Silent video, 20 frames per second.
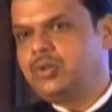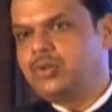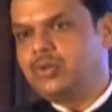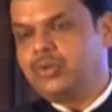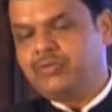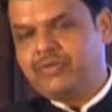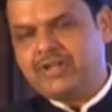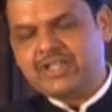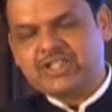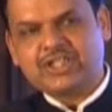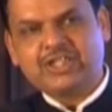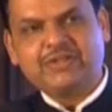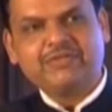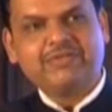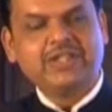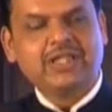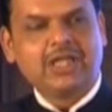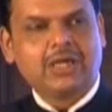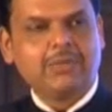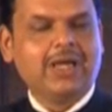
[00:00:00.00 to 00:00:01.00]
to invest in
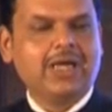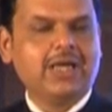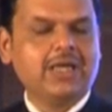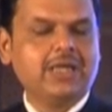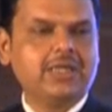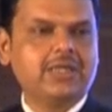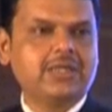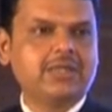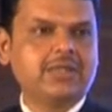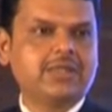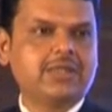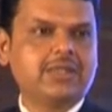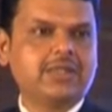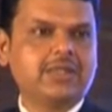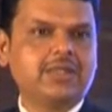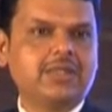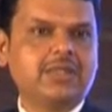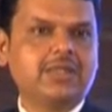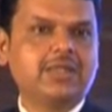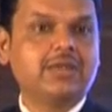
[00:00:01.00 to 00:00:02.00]
Vidarbha
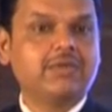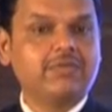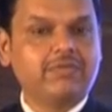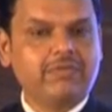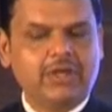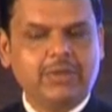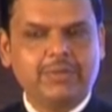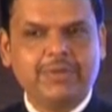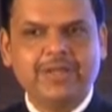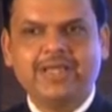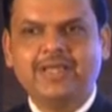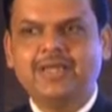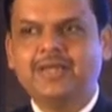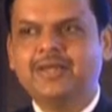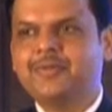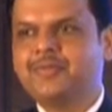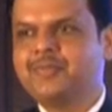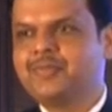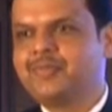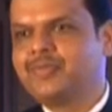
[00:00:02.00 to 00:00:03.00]
will
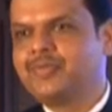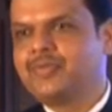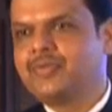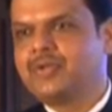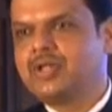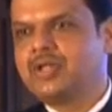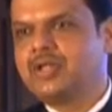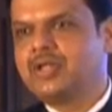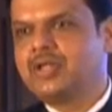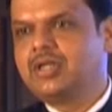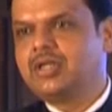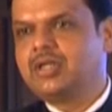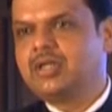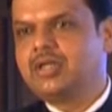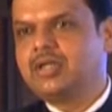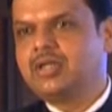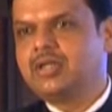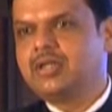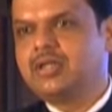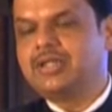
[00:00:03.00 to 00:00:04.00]
be
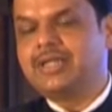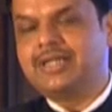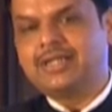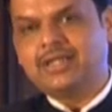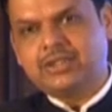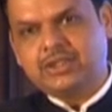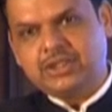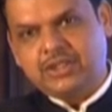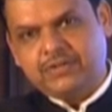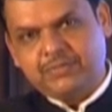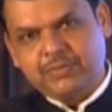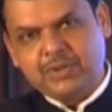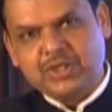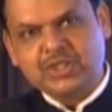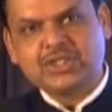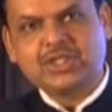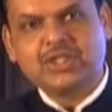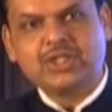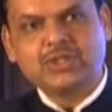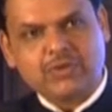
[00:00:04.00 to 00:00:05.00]
that the Chief
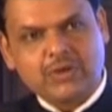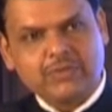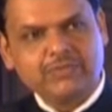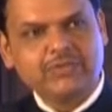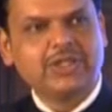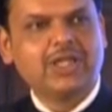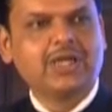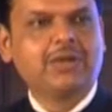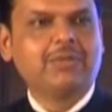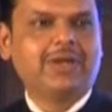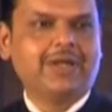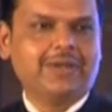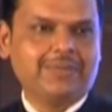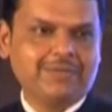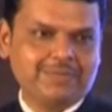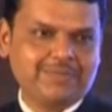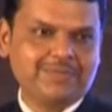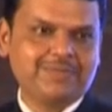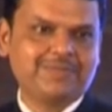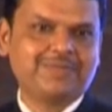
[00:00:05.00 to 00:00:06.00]
Minister is from Vidarbha.